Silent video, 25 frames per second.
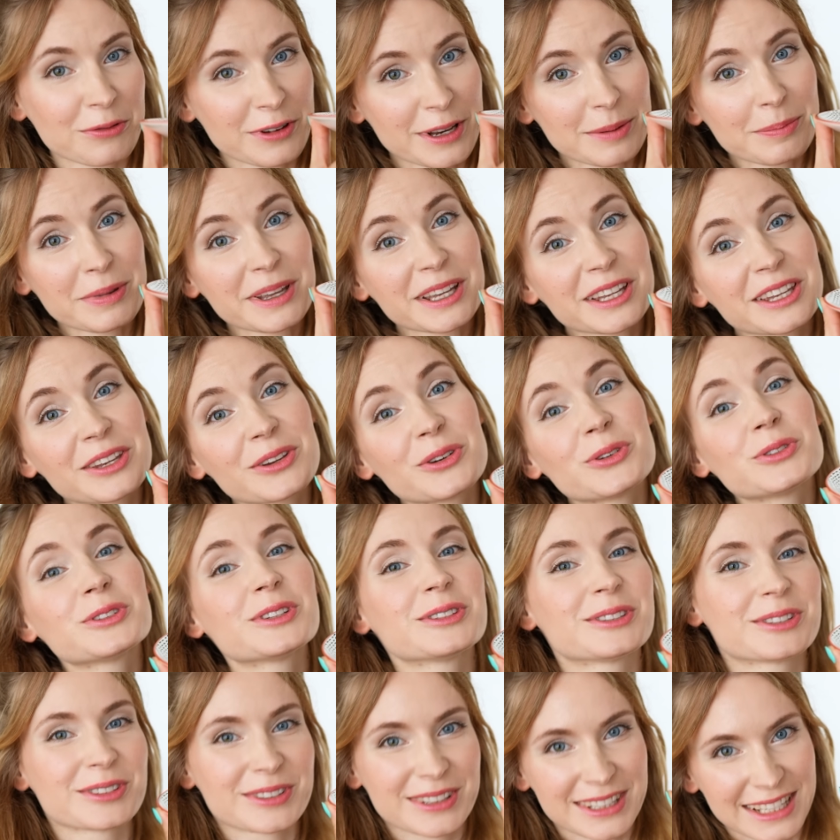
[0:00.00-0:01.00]
flipping
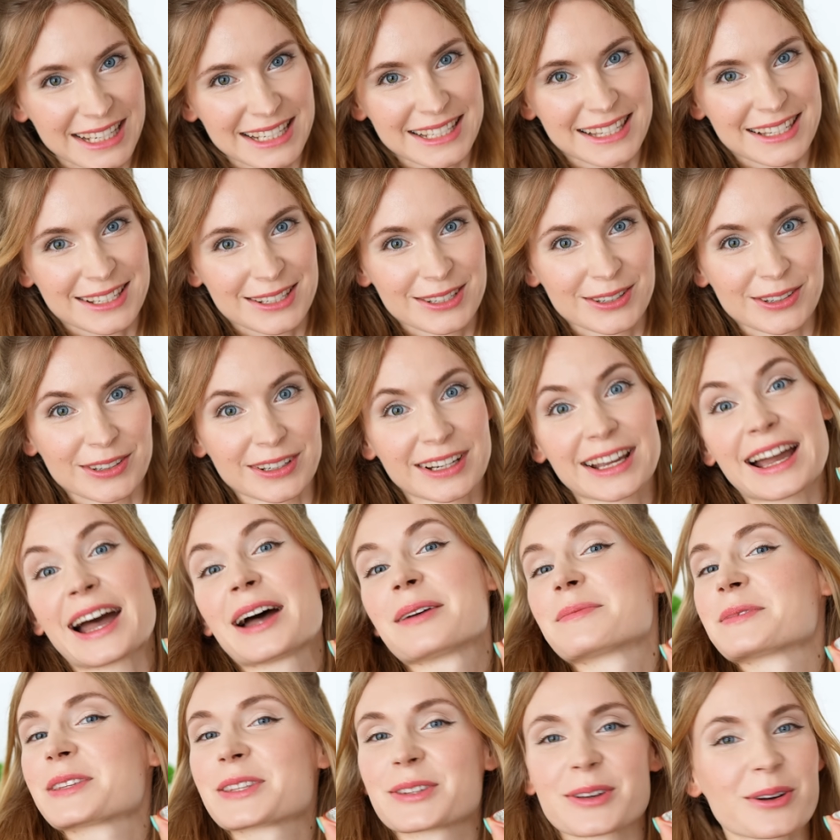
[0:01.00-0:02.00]
cute do these look?
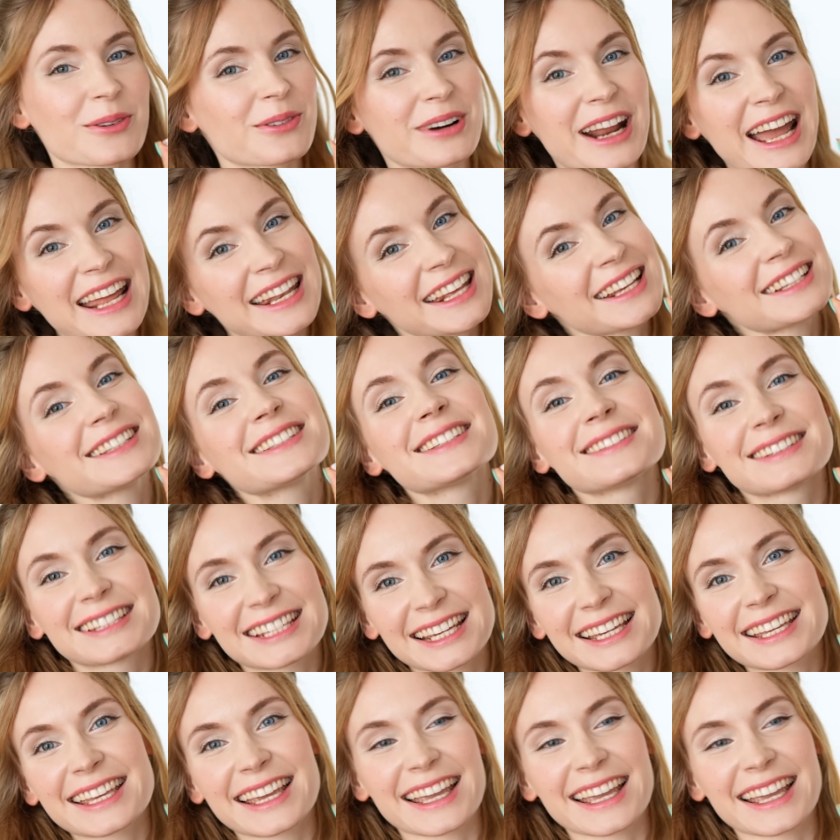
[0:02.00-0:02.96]
I'm so ready to dig